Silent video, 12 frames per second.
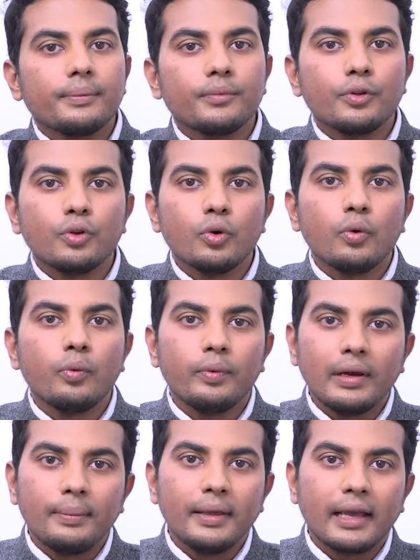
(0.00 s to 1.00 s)
you
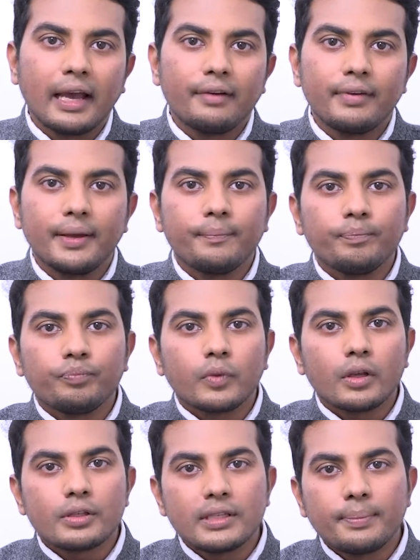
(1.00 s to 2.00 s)
will be having
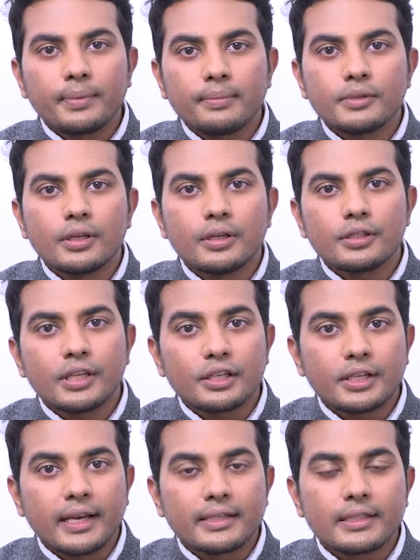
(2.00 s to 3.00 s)
symptoms
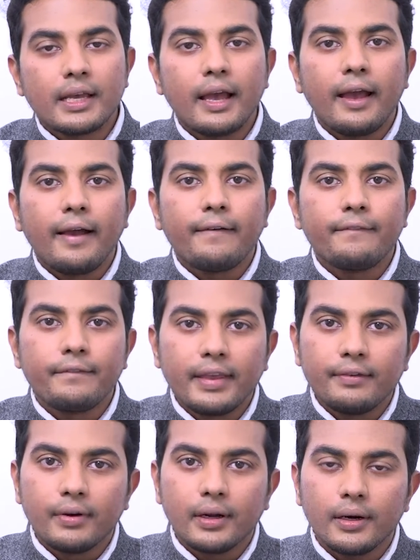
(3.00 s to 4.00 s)
such as
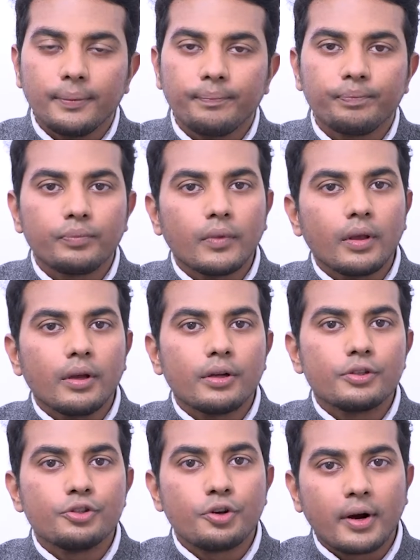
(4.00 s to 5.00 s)
fever,
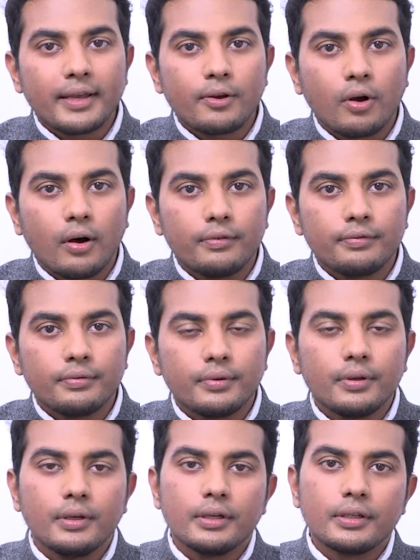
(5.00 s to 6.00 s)
dry cough,
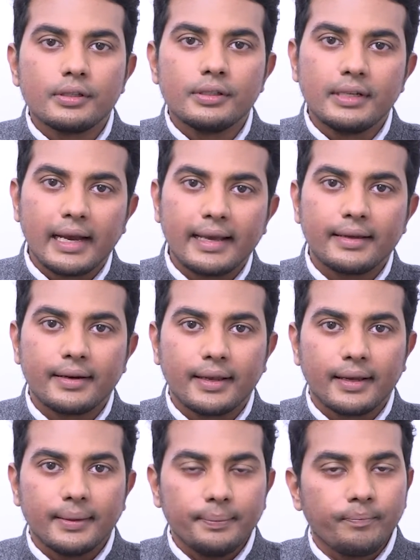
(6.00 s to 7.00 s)

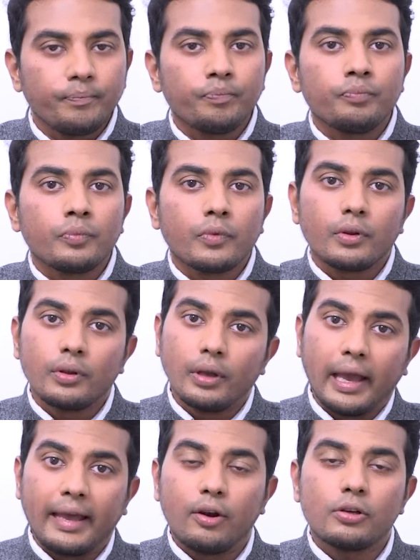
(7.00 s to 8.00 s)
diarrhea,
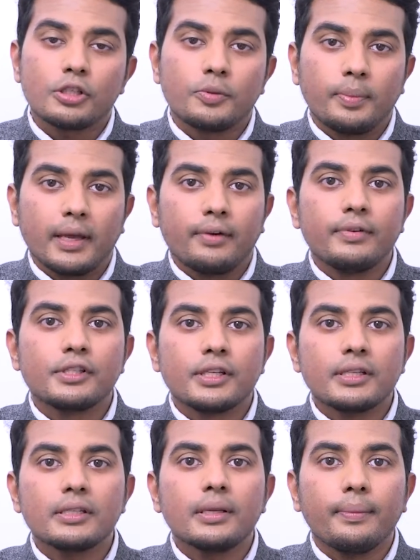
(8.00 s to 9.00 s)
anosmia, which
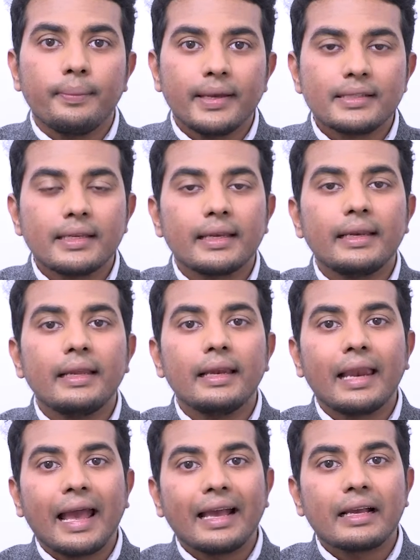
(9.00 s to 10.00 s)
is basically
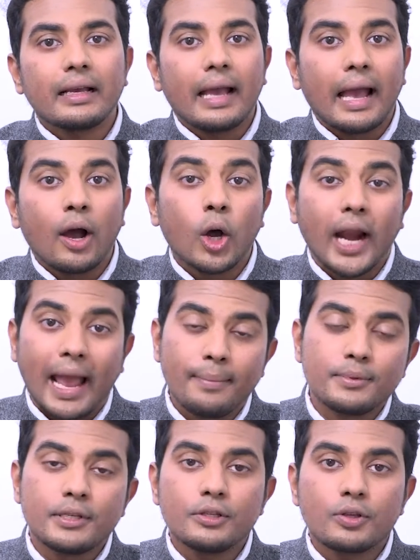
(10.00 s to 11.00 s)
lack or
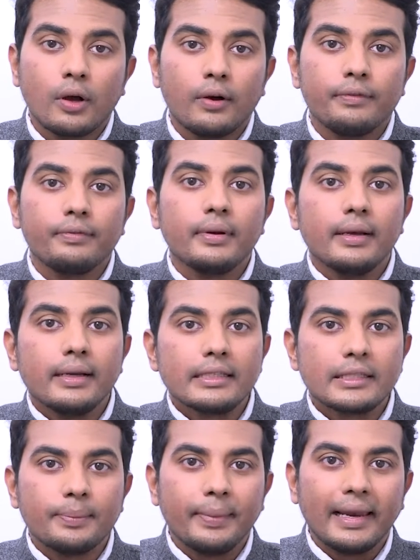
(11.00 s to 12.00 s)
absence of
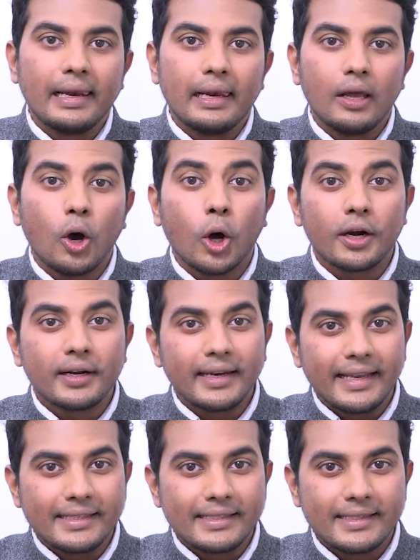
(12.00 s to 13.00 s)
smell or
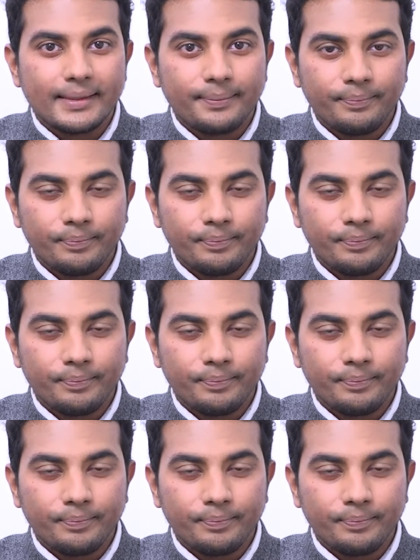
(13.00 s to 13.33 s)
taste.